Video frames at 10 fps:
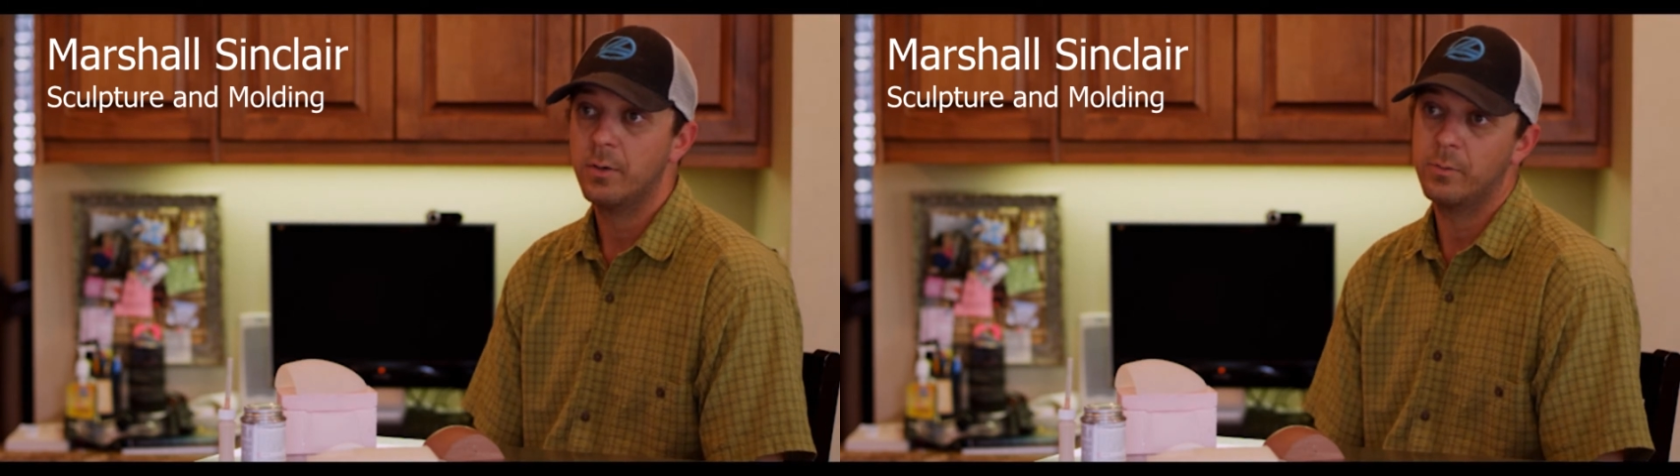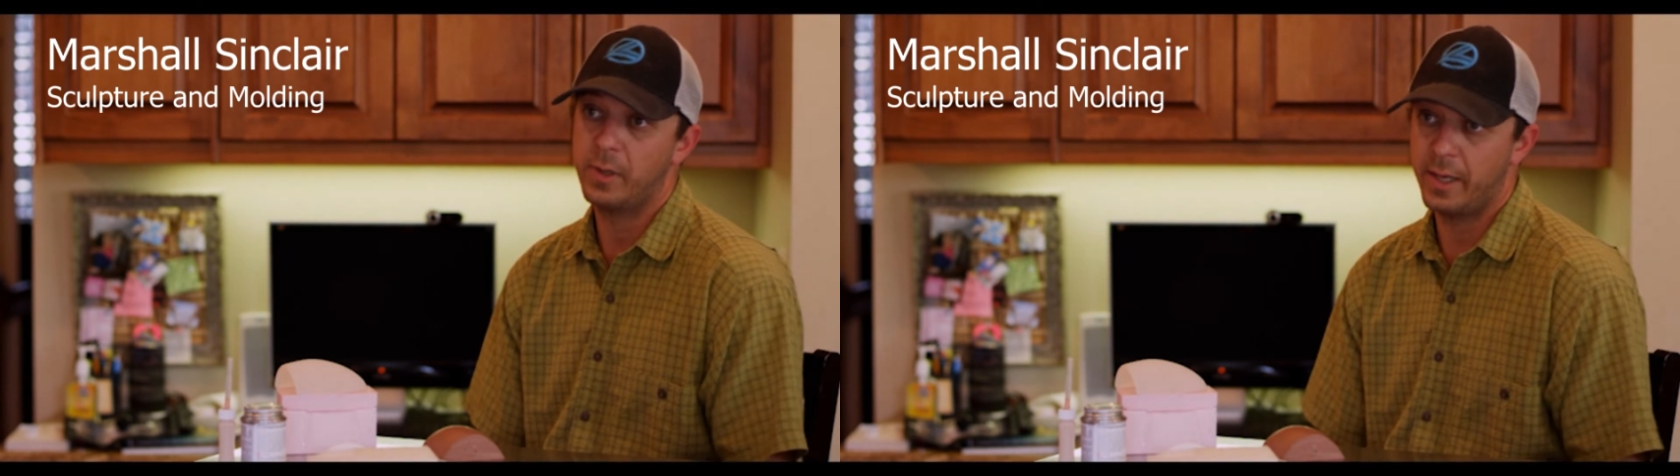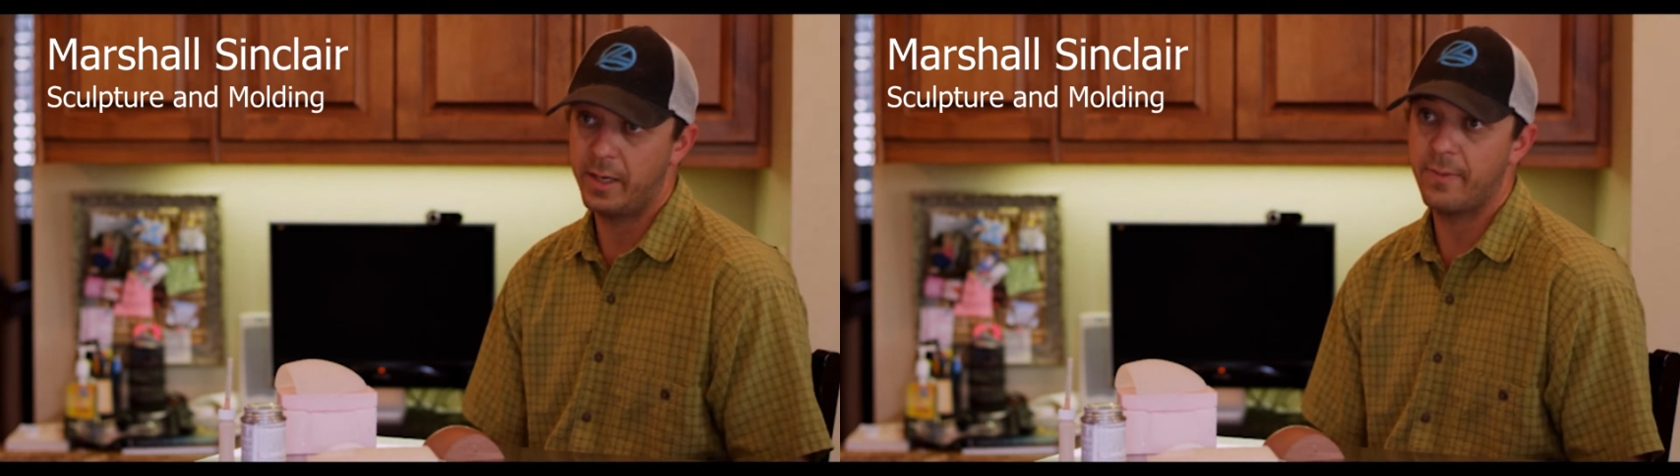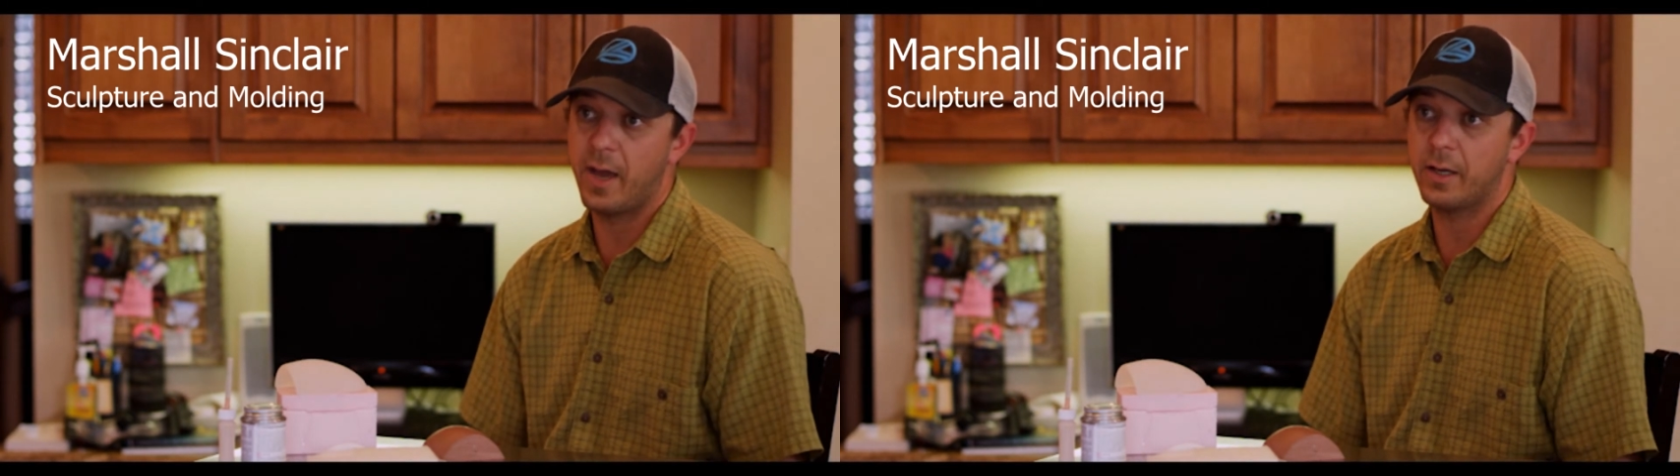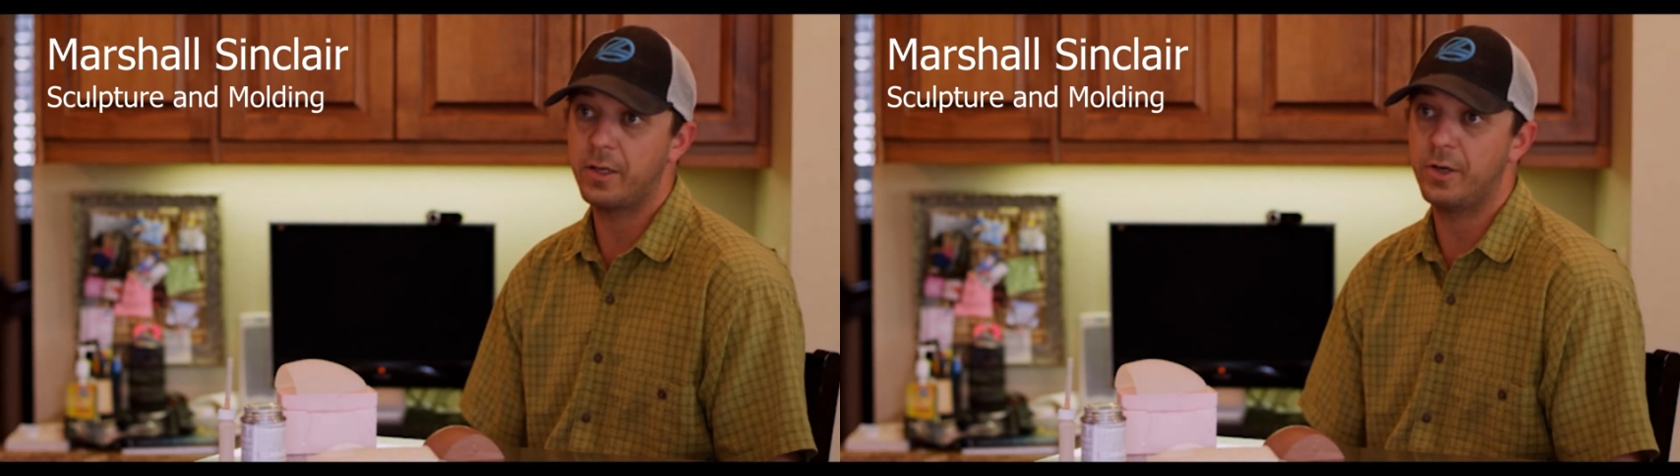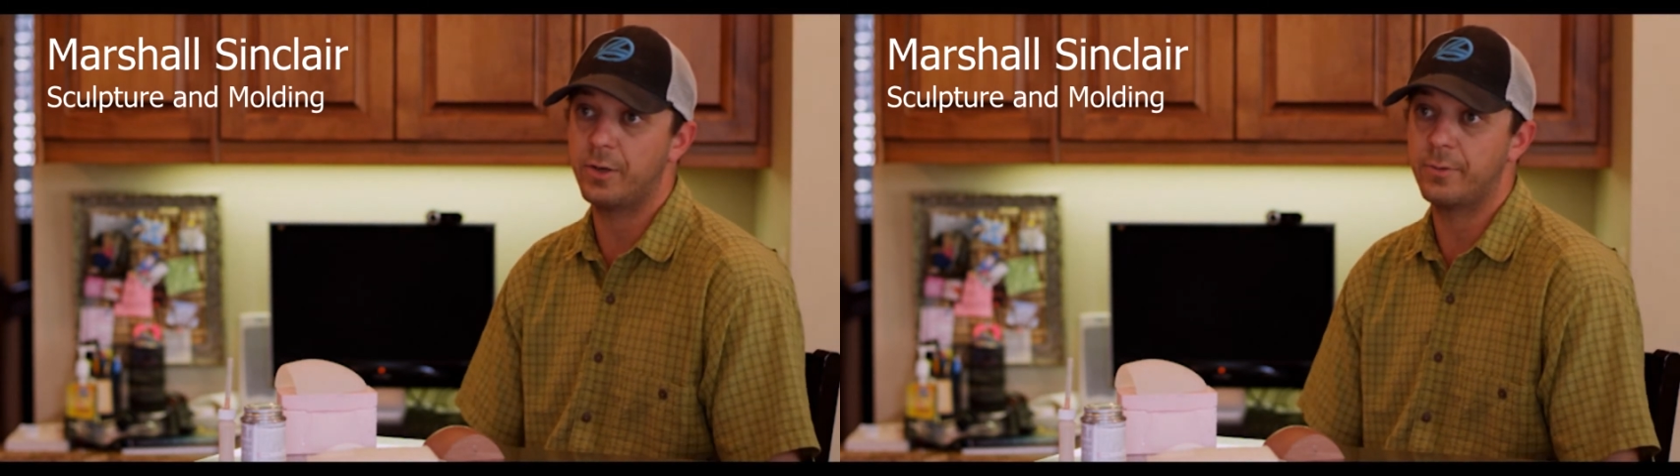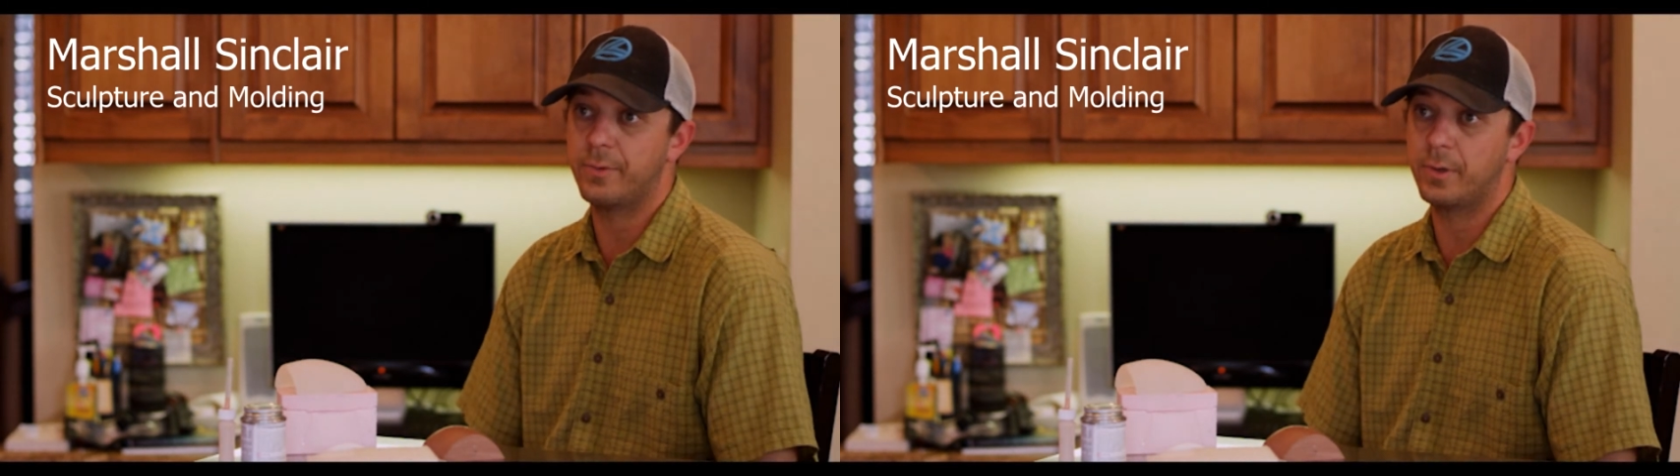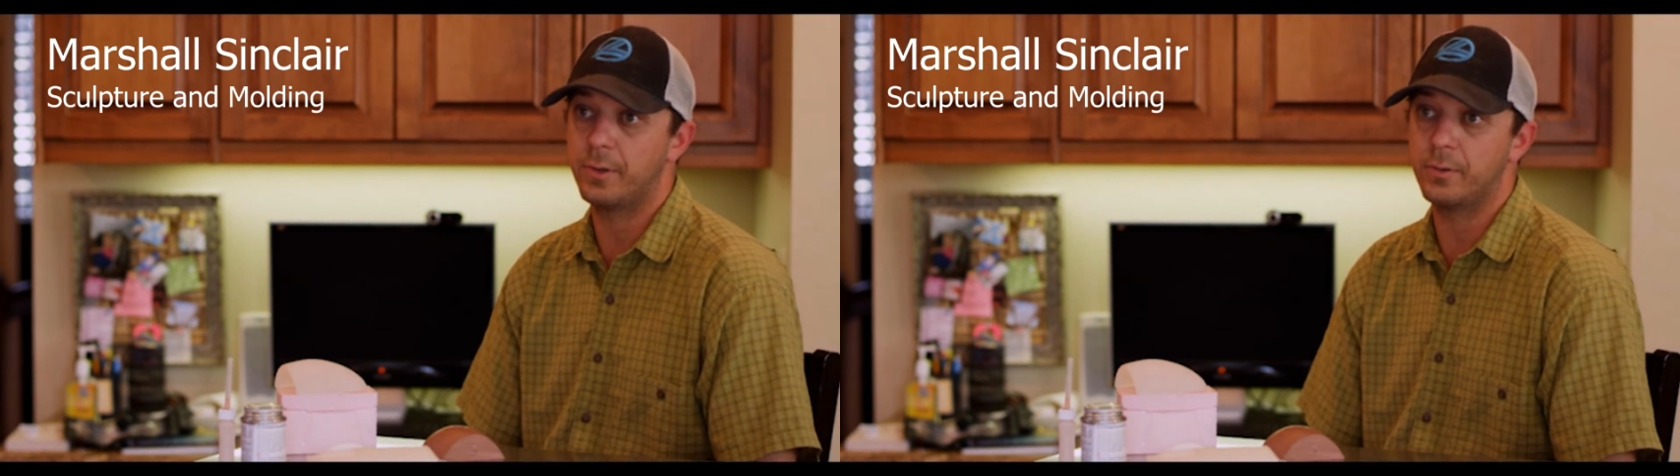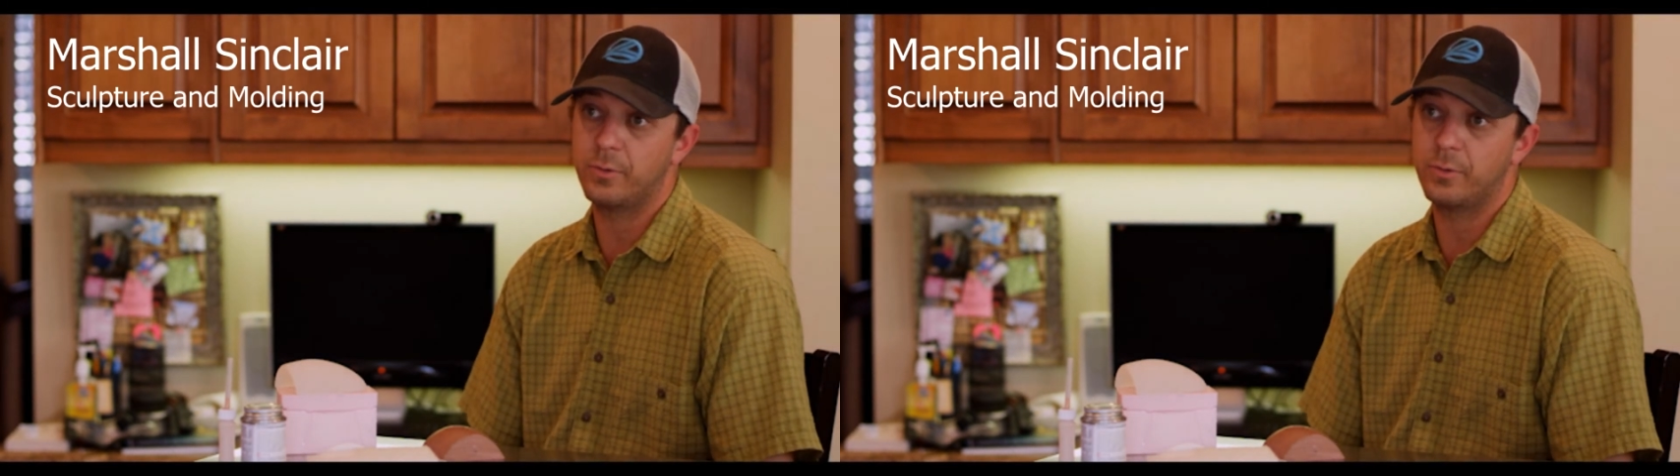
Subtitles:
letting that cure for